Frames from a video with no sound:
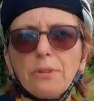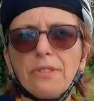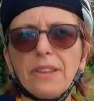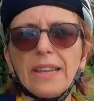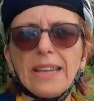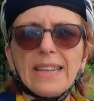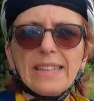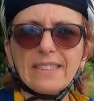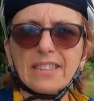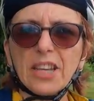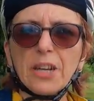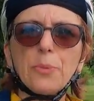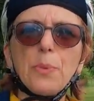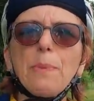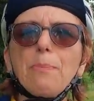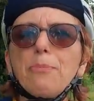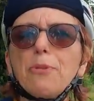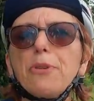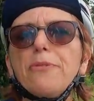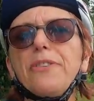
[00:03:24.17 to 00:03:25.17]
of thing, is going to
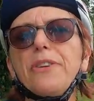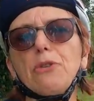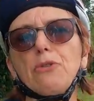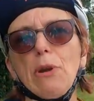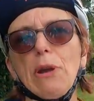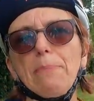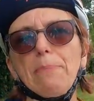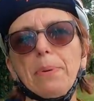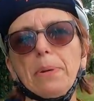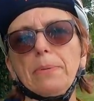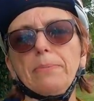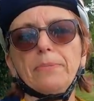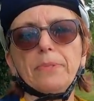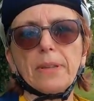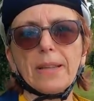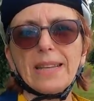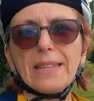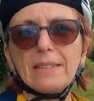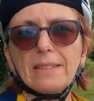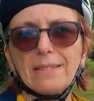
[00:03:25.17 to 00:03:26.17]
improve your grip.
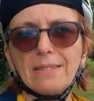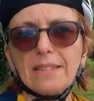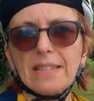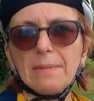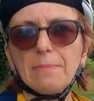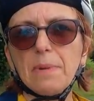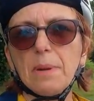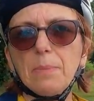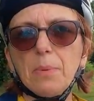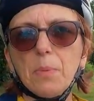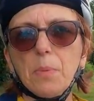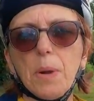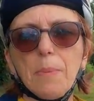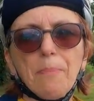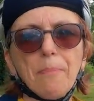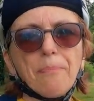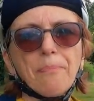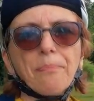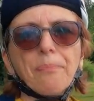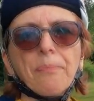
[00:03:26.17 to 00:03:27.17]
So that's tip number
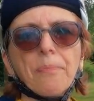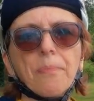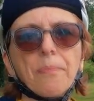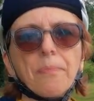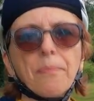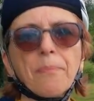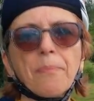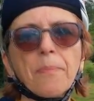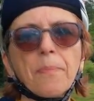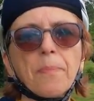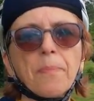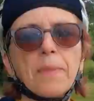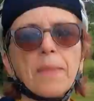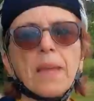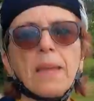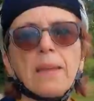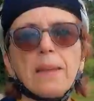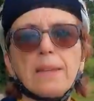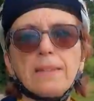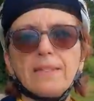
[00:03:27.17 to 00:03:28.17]
one.
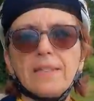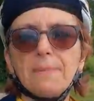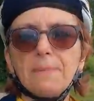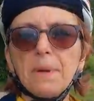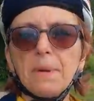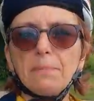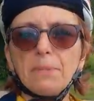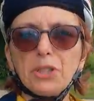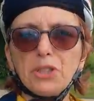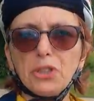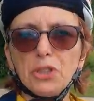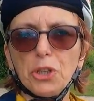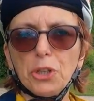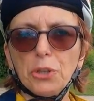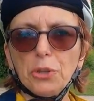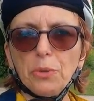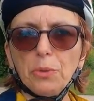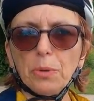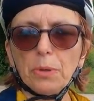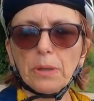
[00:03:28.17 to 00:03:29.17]
Tip number
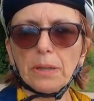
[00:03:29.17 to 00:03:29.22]
two,